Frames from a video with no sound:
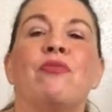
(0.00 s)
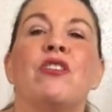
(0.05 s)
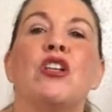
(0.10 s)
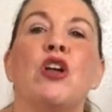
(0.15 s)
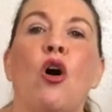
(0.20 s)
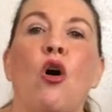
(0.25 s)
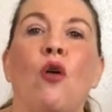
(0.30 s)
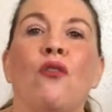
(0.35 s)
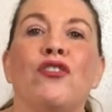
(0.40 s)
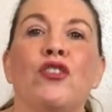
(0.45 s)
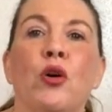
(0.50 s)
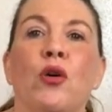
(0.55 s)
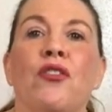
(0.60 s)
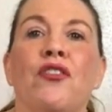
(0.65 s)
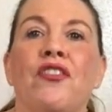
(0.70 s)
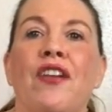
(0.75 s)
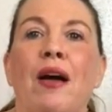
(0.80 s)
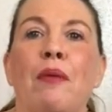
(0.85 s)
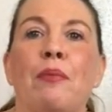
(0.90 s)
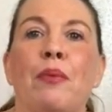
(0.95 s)
of your
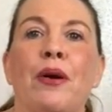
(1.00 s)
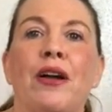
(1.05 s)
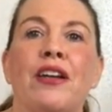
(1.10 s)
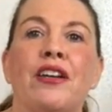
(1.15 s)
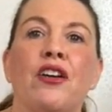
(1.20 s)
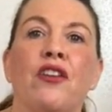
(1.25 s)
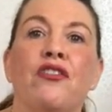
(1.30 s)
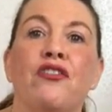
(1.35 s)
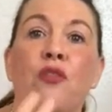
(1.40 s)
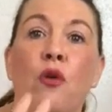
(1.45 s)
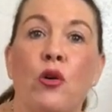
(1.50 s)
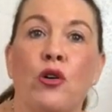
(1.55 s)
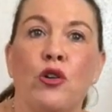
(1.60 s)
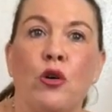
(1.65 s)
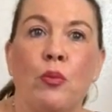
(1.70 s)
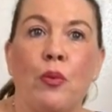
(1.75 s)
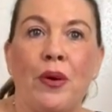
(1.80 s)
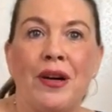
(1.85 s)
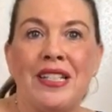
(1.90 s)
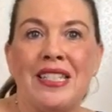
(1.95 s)
fabric for
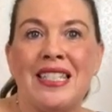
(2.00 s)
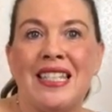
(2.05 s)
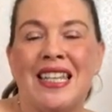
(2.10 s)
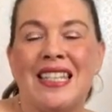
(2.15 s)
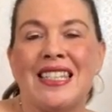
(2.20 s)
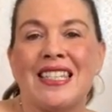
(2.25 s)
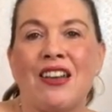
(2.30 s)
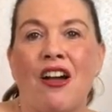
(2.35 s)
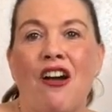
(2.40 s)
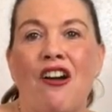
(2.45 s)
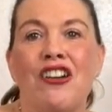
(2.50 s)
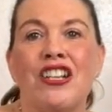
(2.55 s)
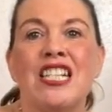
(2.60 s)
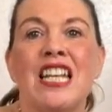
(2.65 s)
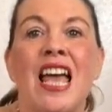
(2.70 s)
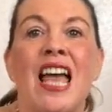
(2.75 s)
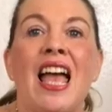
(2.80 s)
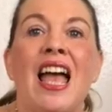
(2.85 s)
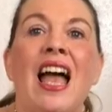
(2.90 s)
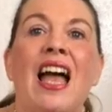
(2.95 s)
your princess coat.
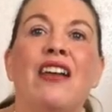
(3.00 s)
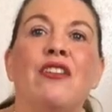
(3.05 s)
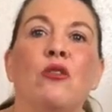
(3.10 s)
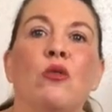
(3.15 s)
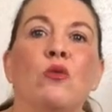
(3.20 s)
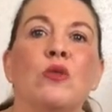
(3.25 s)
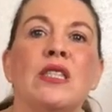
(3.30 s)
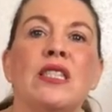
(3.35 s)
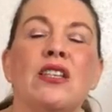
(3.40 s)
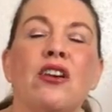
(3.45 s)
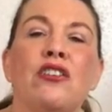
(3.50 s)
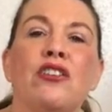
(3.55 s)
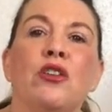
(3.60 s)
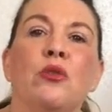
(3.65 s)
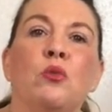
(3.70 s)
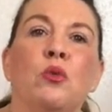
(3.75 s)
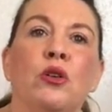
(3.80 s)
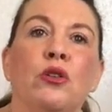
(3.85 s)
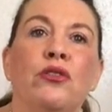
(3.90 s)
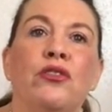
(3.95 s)
And also,
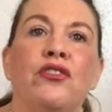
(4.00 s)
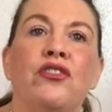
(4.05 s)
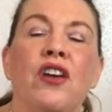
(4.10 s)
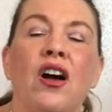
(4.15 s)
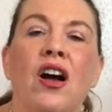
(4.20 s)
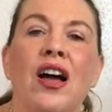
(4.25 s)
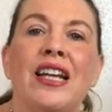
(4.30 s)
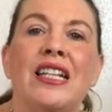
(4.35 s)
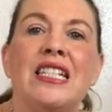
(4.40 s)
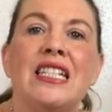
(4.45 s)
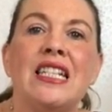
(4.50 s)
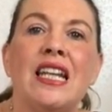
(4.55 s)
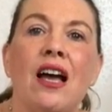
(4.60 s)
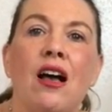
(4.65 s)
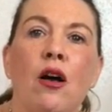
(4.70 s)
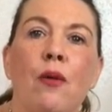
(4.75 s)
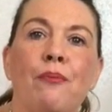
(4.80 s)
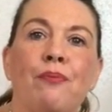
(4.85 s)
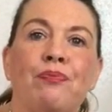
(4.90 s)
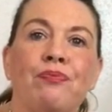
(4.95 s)
you will find
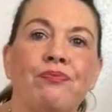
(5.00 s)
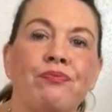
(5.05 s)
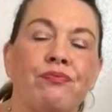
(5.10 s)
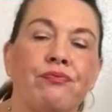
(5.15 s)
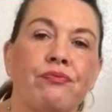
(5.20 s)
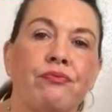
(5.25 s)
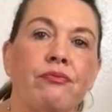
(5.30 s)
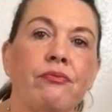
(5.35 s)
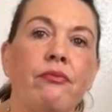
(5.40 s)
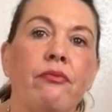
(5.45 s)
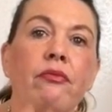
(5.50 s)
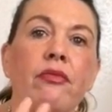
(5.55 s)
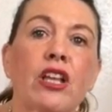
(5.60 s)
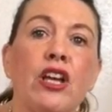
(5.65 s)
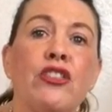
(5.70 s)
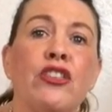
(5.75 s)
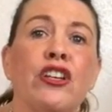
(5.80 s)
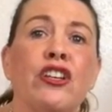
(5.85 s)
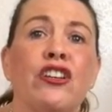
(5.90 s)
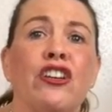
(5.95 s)

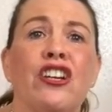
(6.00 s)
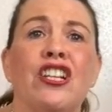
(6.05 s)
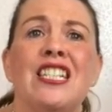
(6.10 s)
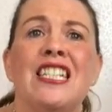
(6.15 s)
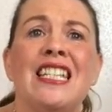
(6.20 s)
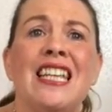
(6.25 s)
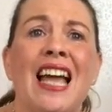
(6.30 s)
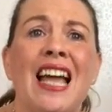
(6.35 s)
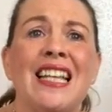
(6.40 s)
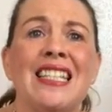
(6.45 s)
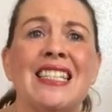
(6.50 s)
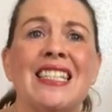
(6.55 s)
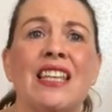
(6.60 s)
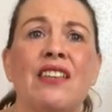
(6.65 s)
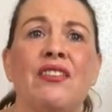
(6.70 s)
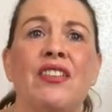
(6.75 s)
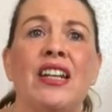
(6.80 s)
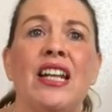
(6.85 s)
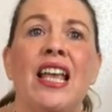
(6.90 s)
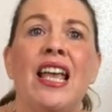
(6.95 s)
that Gertie has
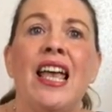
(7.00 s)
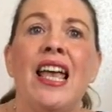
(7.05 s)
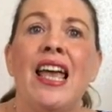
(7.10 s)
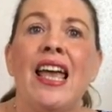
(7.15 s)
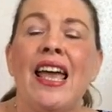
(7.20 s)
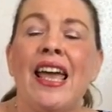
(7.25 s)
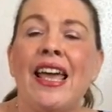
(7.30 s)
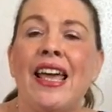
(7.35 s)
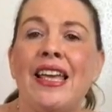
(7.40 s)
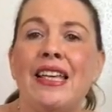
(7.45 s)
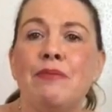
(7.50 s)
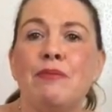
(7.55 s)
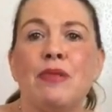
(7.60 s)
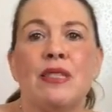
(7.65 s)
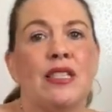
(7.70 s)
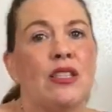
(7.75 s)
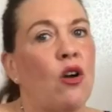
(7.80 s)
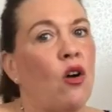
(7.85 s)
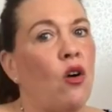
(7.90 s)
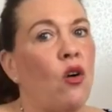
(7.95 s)
given
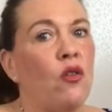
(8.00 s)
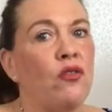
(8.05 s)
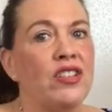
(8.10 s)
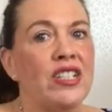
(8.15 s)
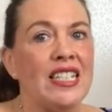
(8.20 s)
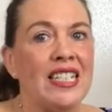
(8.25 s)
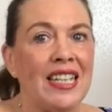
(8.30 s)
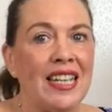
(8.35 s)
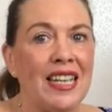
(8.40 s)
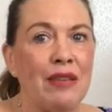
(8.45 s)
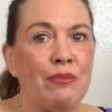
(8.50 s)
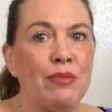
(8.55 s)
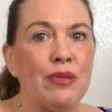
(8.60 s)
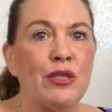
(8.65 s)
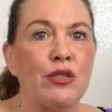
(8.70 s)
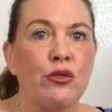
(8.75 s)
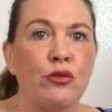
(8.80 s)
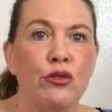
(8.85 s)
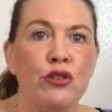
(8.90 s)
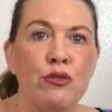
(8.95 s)
heaps of tips
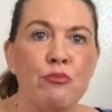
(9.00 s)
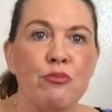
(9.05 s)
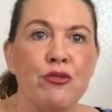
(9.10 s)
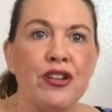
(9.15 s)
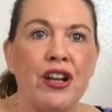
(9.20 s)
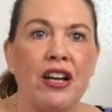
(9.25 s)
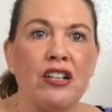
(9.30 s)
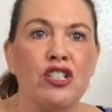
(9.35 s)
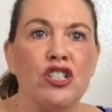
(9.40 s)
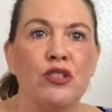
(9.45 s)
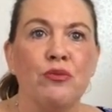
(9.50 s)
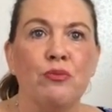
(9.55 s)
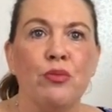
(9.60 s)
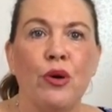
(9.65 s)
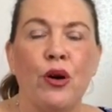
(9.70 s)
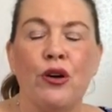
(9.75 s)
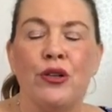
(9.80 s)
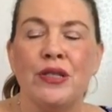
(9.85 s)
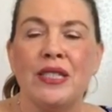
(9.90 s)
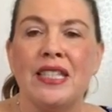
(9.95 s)
through the production
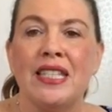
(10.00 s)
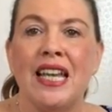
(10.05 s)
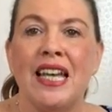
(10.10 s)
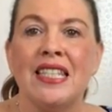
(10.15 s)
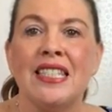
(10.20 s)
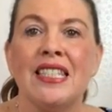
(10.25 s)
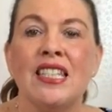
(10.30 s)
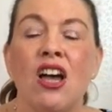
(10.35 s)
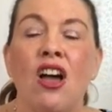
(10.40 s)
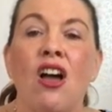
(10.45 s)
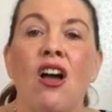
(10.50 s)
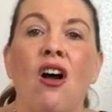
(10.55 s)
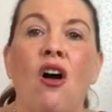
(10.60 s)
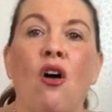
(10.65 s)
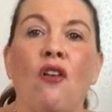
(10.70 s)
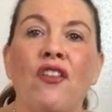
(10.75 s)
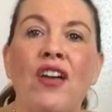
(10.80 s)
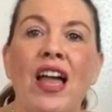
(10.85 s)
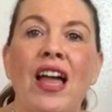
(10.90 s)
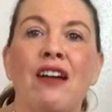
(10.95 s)
process
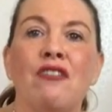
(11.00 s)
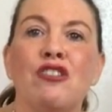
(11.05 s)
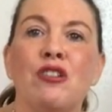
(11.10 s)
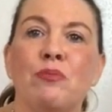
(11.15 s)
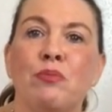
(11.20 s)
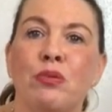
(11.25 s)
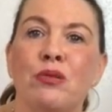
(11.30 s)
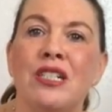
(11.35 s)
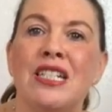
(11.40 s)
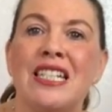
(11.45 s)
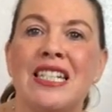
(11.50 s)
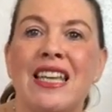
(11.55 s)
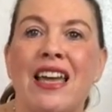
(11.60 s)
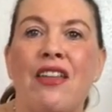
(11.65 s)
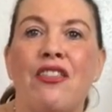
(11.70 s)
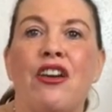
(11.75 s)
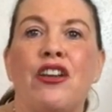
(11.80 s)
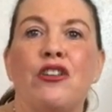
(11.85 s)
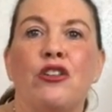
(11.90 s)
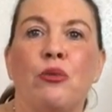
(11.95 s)
of how to put
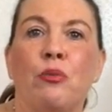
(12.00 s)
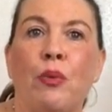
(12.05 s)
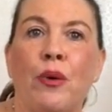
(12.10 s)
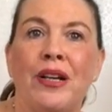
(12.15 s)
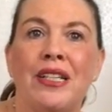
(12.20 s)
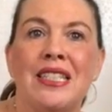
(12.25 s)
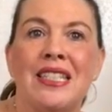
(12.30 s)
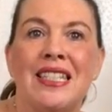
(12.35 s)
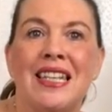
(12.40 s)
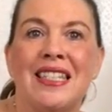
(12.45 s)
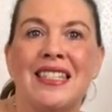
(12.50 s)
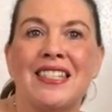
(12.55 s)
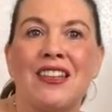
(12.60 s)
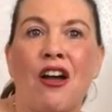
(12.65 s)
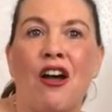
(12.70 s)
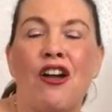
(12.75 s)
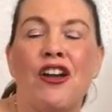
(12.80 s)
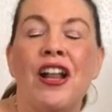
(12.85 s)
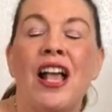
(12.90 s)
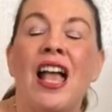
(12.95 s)
together your princess
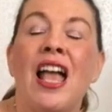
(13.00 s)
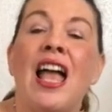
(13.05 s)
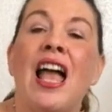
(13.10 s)
coat.